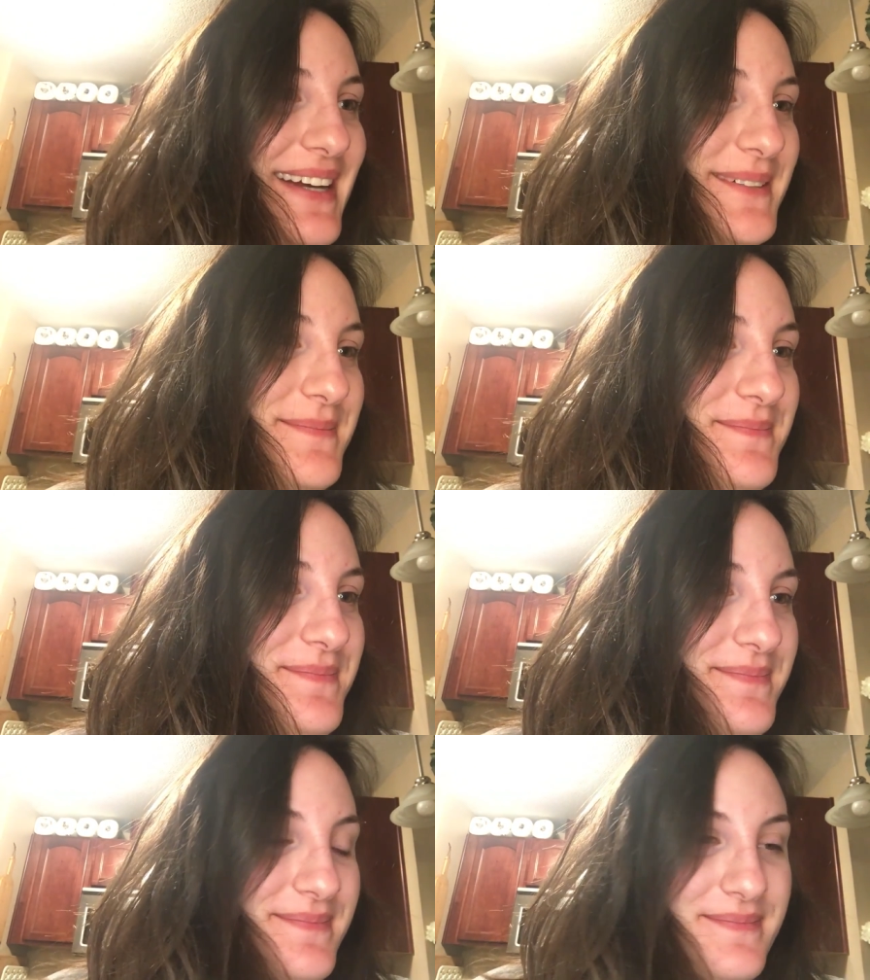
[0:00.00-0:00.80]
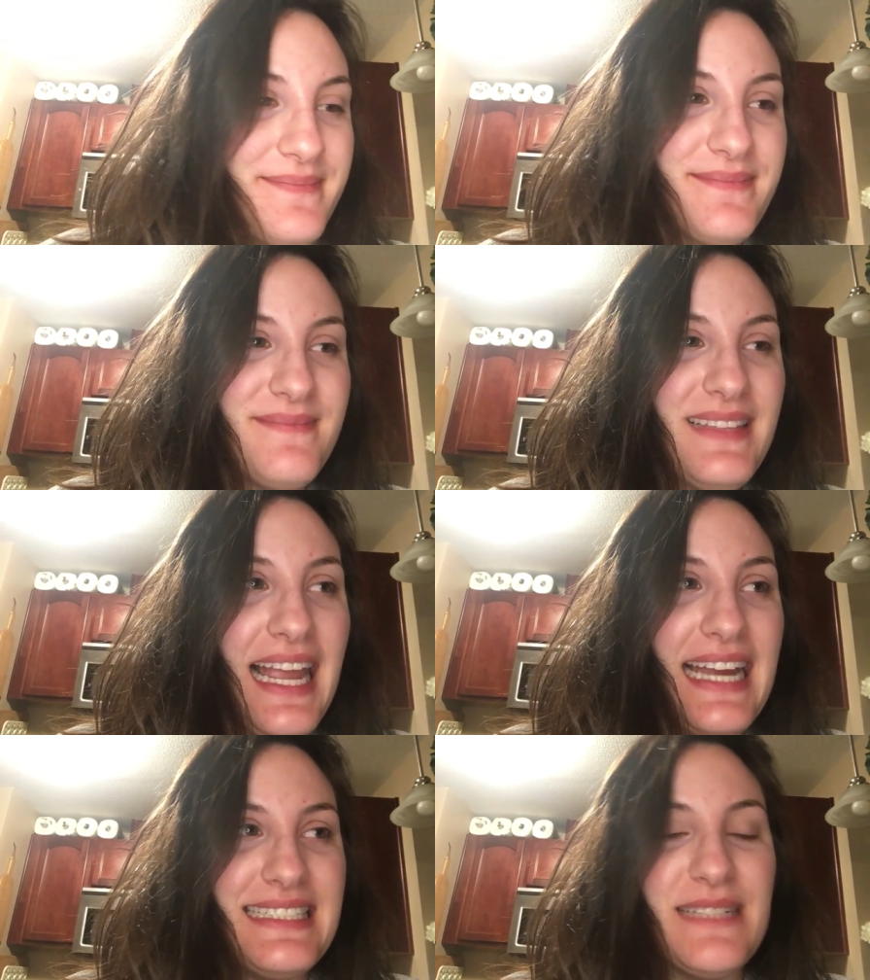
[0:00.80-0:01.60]
um,
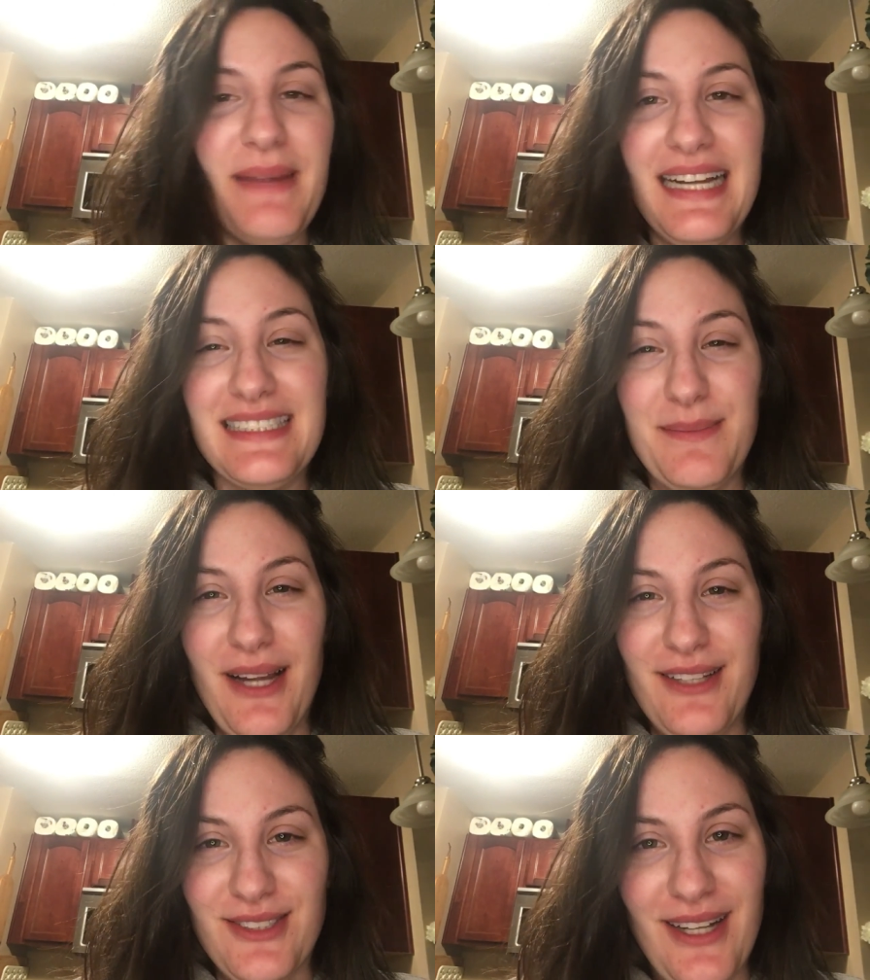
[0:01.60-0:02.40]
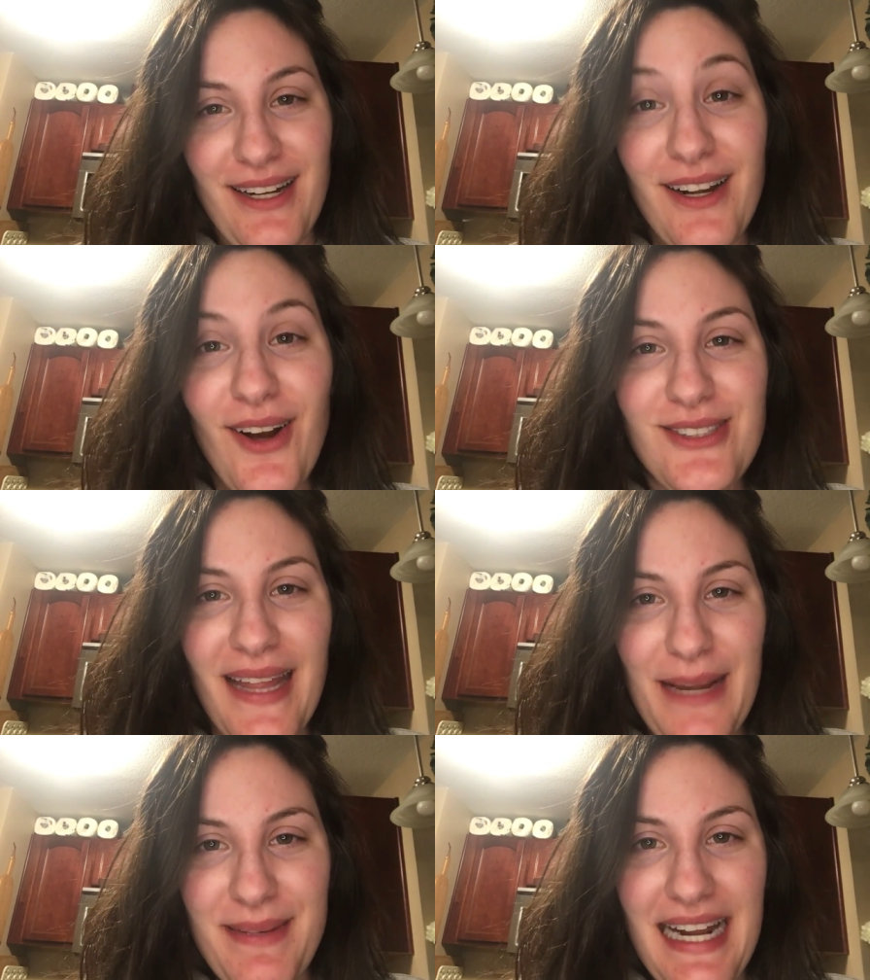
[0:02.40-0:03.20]
I did make some not too long ago, so I
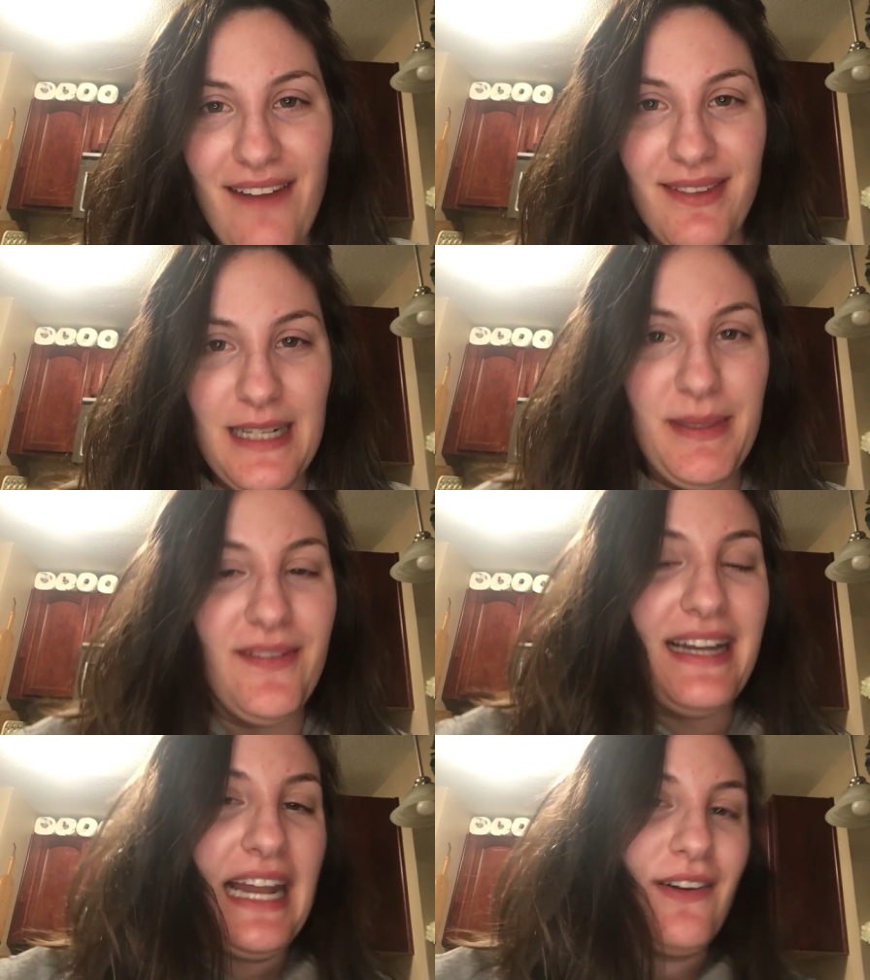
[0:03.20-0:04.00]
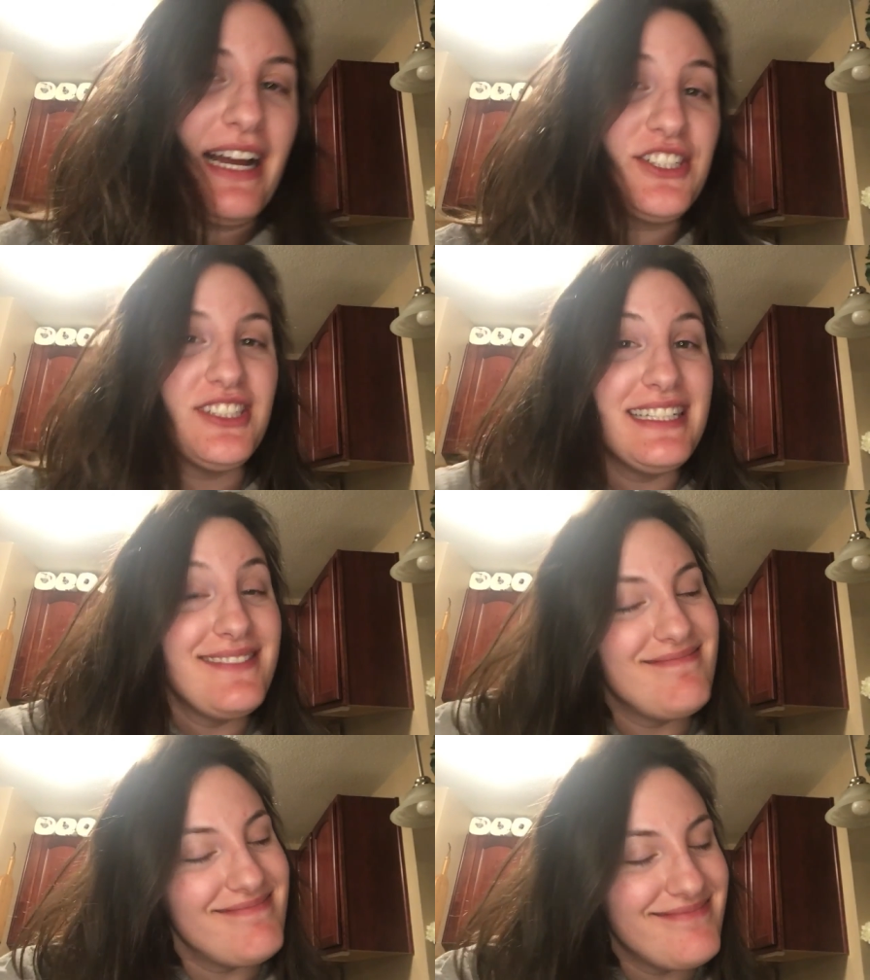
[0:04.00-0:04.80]
think I'm gonna have a little bit right now actually.